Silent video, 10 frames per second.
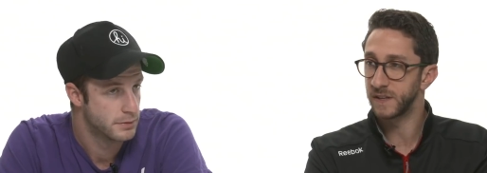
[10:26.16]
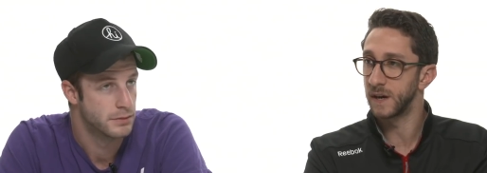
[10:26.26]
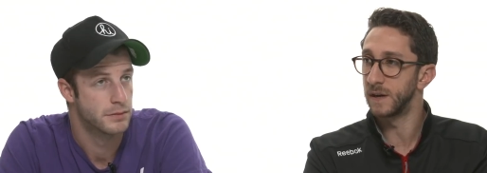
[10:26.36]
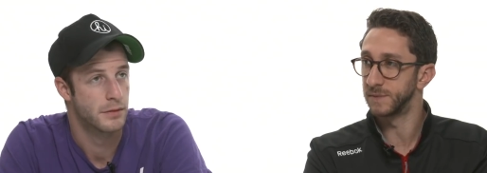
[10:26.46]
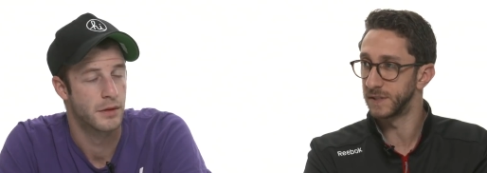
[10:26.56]

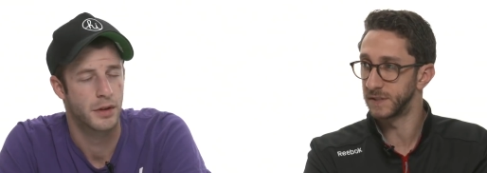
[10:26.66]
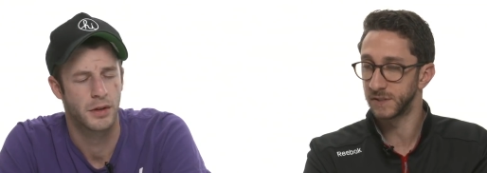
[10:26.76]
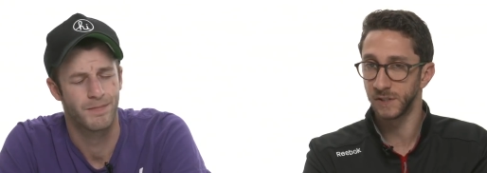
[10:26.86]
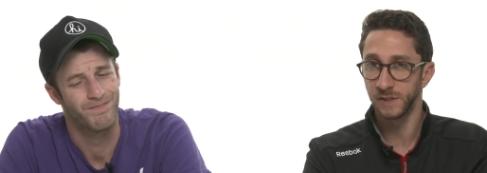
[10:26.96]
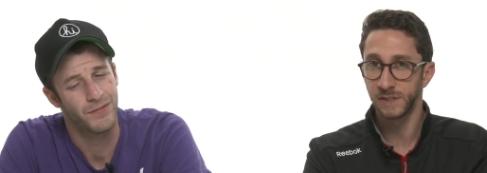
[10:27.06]
Speaker 1: times in this
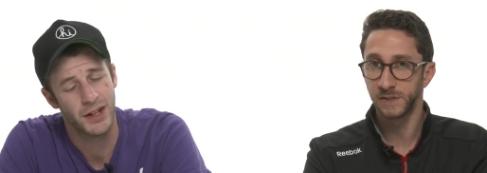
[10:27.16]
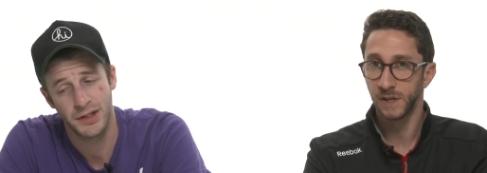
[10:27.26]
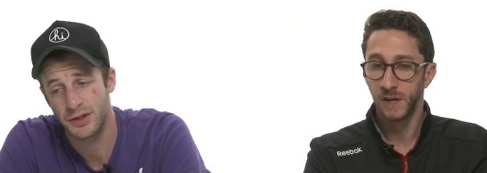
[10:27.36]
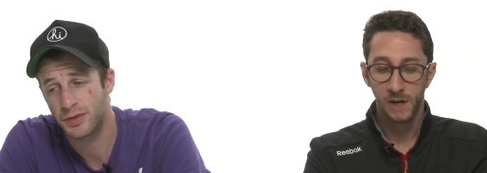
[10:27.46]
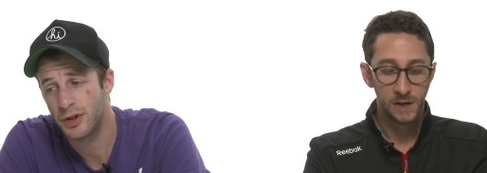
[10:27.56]
series.
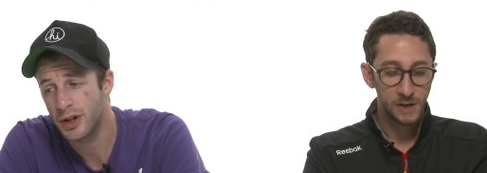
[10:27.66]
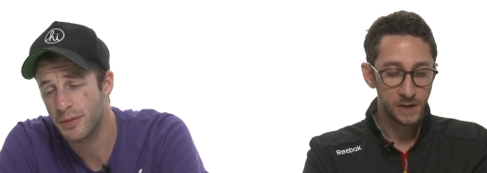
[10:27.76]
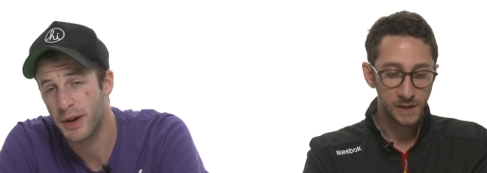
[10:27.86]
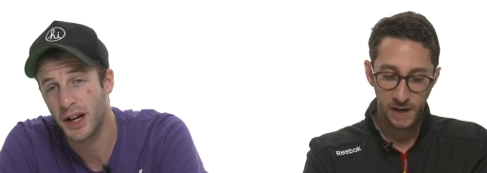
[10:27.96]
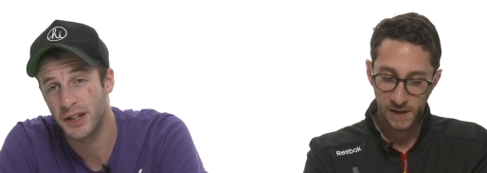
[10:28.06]

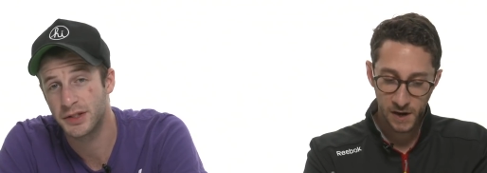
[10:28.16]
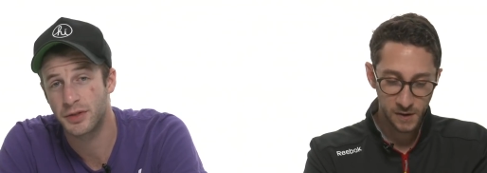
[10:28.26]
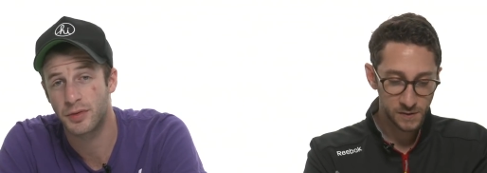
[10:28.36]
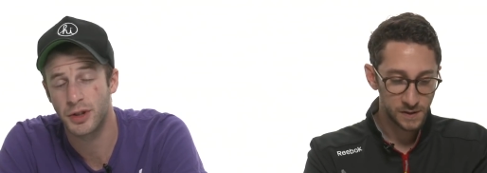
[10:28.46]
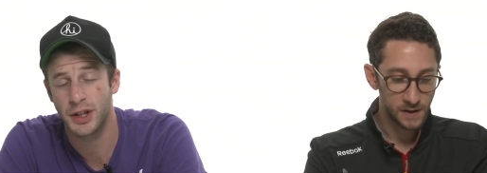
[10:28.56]
Rookie, I
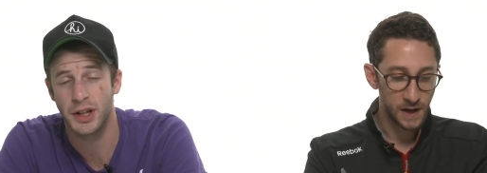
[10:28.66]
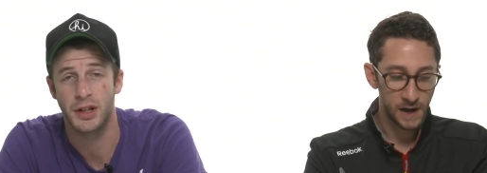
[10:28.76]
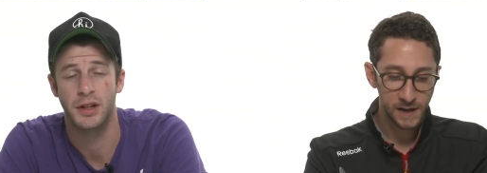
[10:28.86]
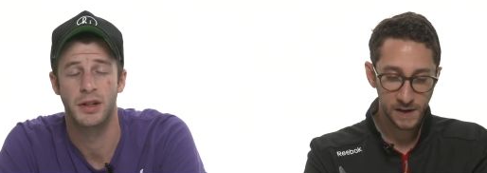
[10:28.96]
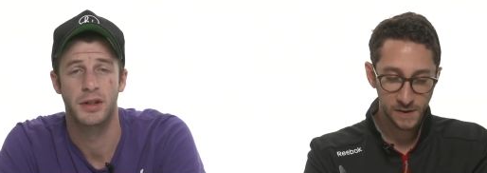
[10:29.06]
know.
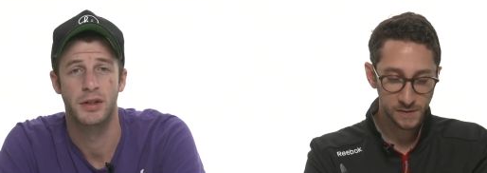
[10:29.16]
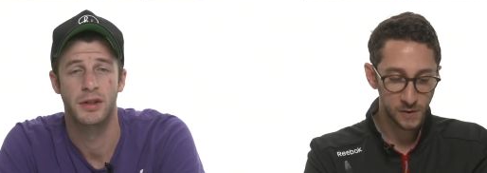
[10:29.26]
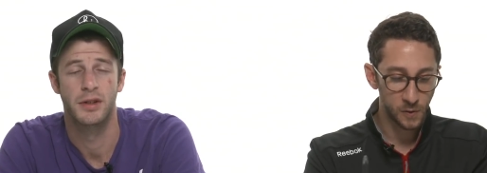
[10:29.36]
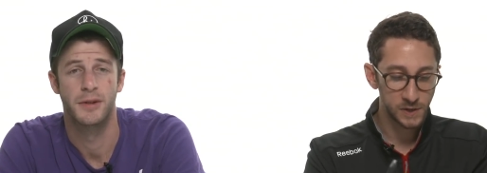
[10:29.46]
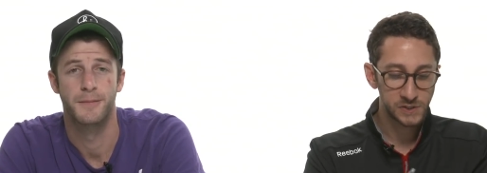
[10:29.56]
I know.
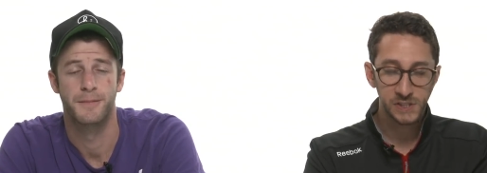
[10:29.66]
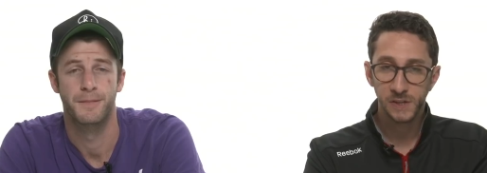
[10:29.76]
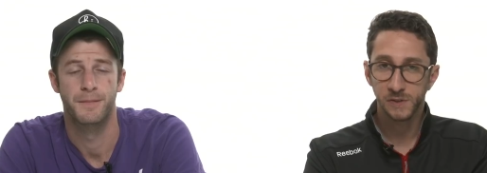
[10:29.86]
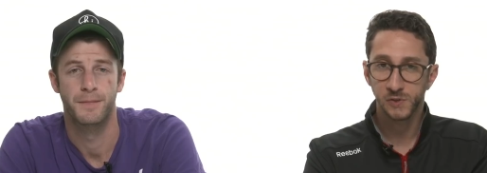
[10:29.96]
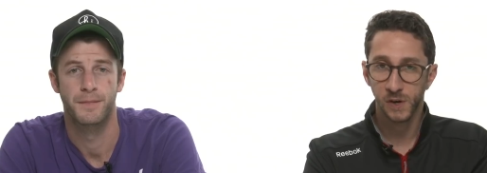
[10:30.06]
Corey
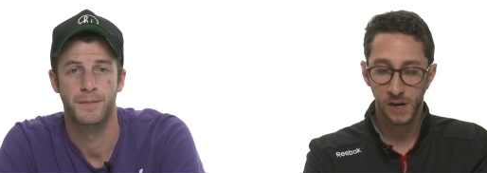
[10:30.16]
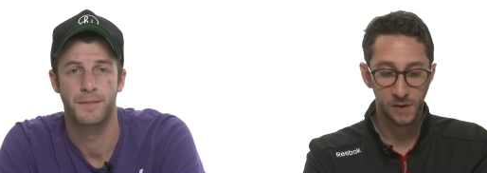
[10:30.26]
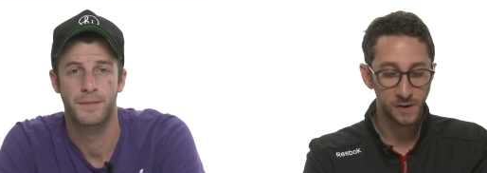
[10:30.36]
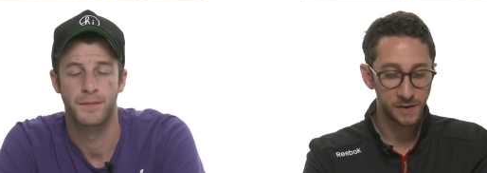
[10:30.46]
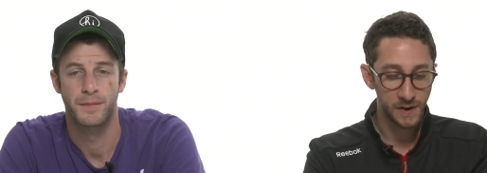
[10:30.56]
Seager struck
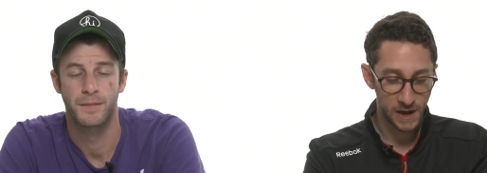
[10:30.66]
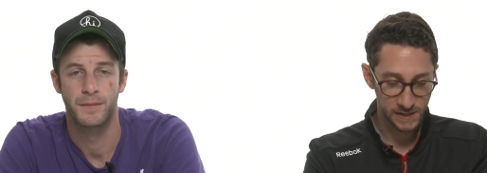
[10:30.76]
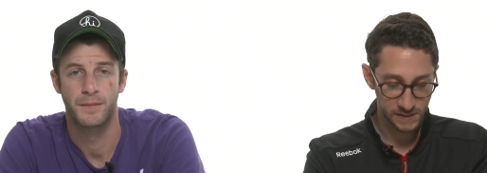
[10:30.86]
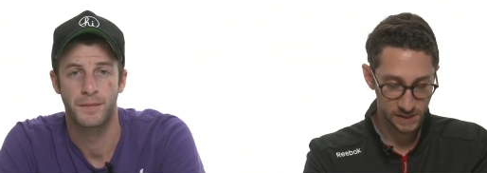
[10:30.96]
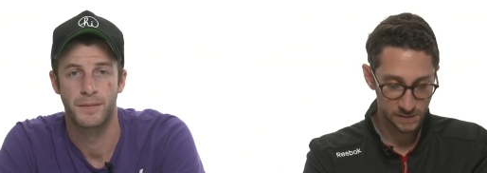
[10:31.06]
out
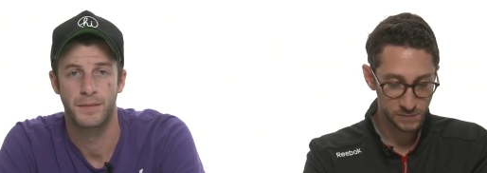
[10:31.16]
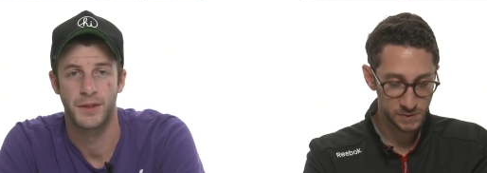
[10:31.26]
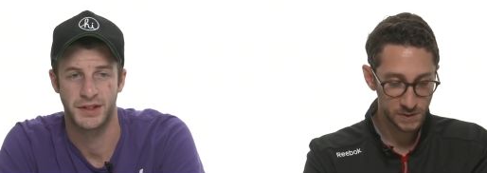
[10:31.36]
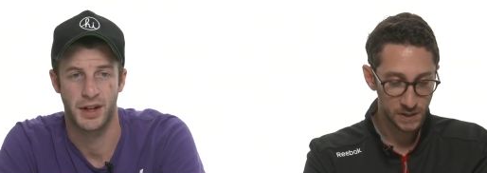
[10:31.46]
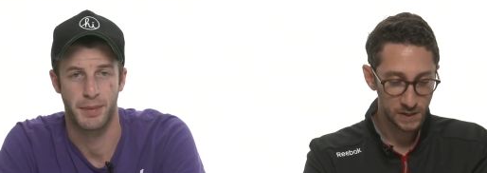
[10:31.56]
nine times.
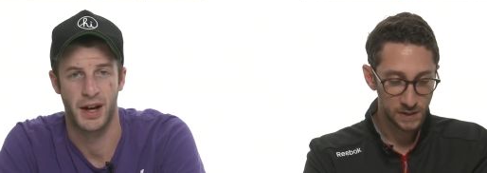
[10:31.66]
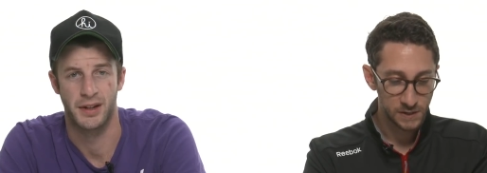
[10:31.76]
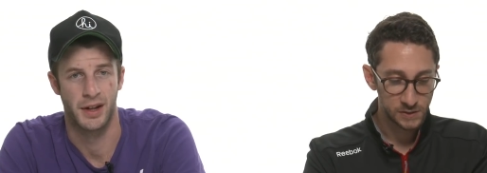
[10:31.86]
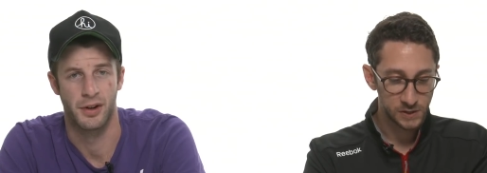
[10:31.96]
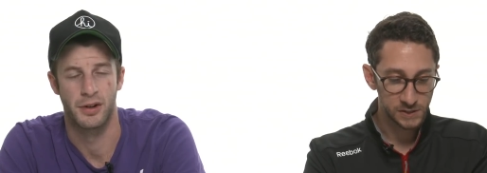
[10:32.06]
That's not bad.
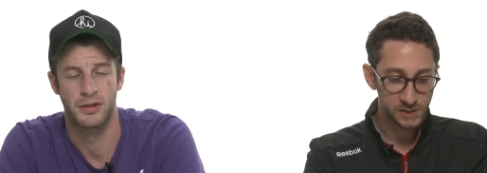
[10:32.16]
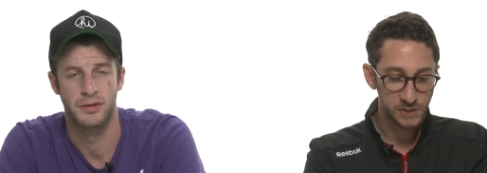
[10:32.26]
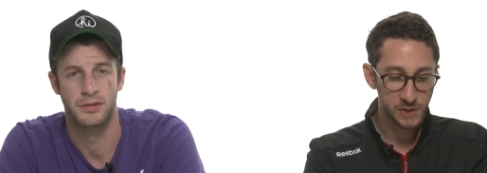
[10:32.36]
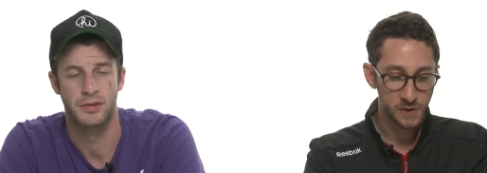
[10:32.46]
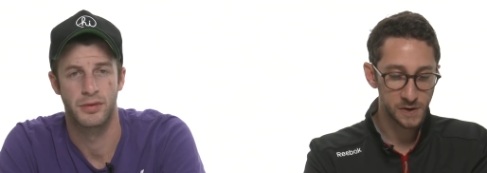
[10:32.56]
Justin all.
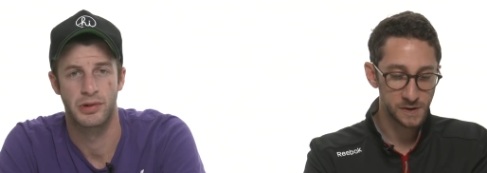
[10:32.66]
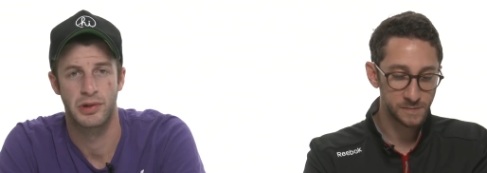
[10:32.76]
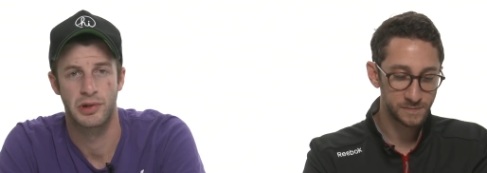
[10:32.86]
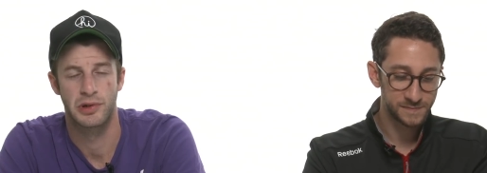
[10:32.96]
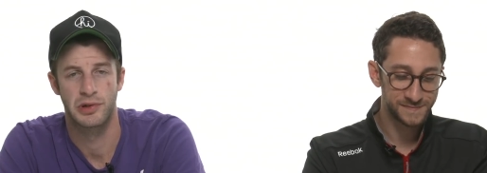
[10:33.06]
Turner.
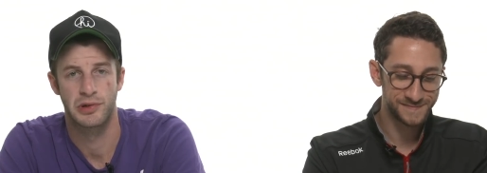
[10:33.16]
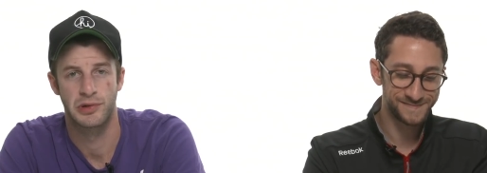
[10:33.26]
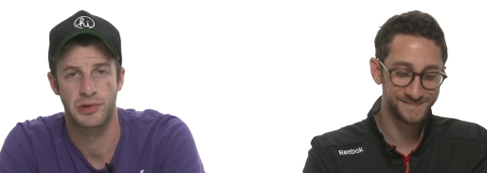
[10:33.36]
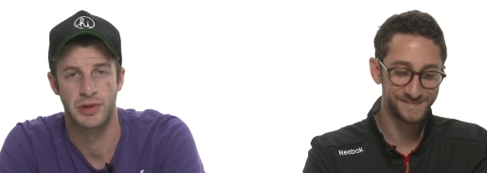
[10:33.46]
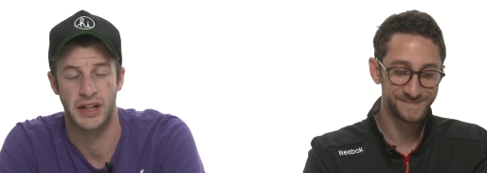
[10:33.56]

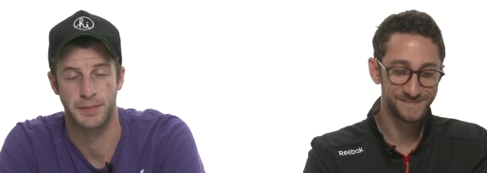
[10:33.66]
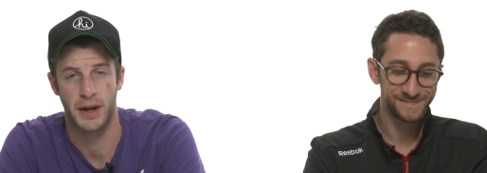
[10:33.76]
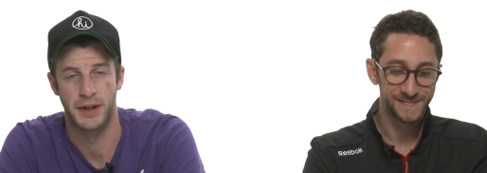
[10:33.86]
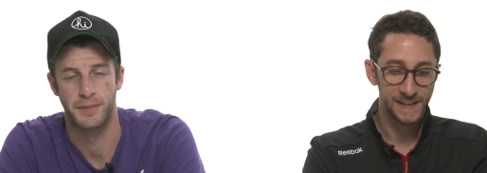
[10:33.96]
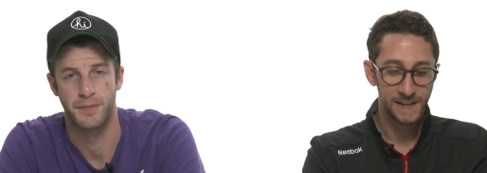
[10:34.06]
That's
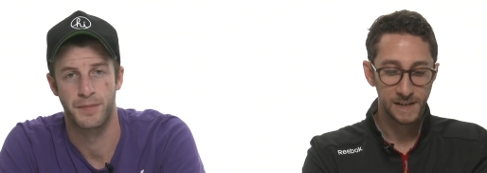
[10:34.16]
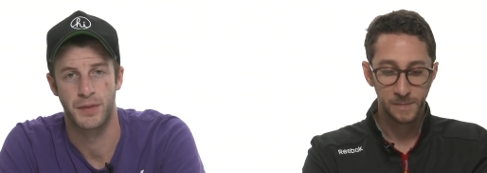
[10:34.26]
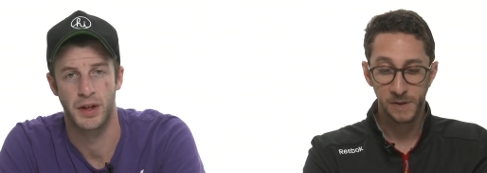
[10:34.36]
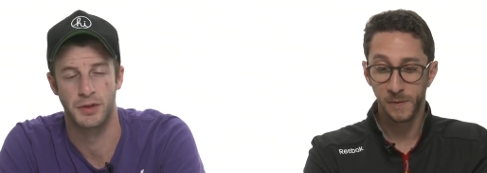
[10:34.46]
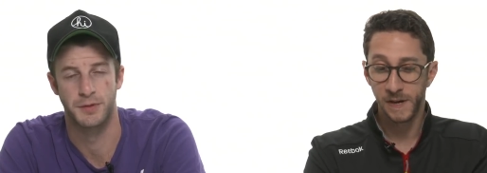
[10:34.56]
bad. By the